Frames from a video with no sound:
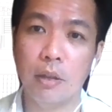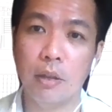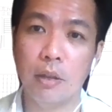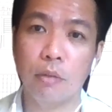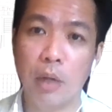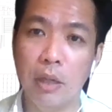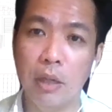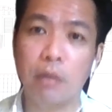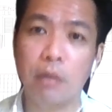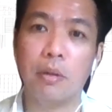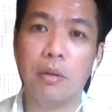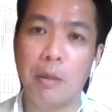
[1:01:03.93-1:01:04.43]
on
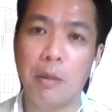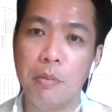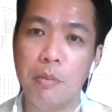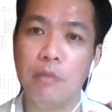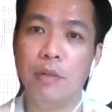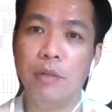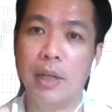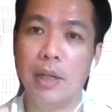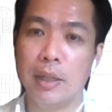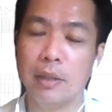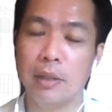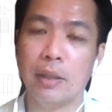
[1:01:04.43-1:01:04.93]
whether or not I'm
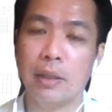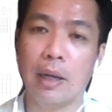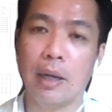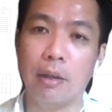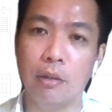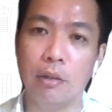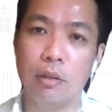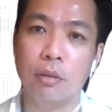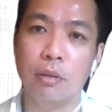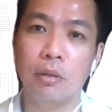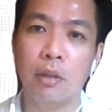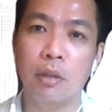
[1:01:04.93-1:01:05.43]
even
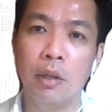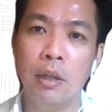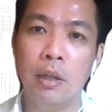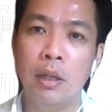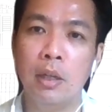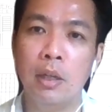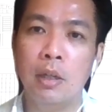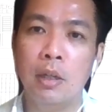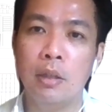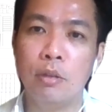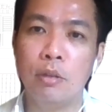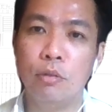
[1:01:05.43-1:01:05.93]
entitled
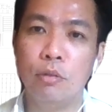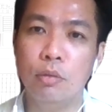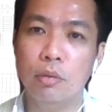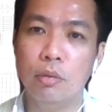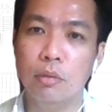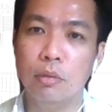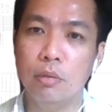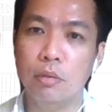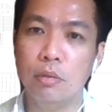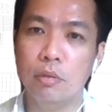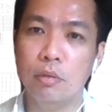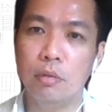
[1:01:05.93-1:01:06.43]

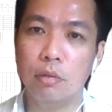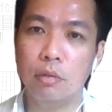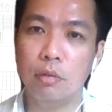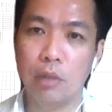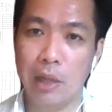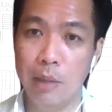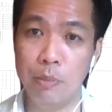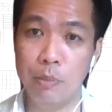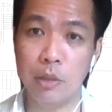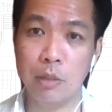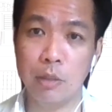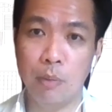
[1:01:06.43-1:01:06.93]
to
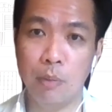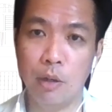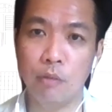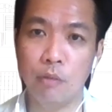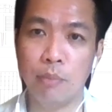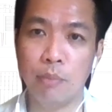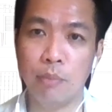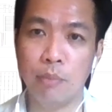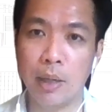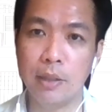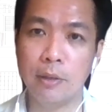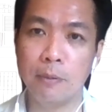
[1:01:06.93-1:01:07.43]
claim this amount
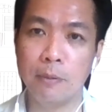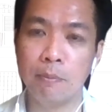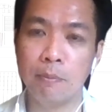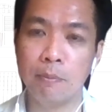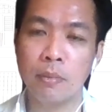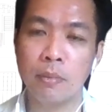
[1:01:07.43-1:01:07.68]
of money.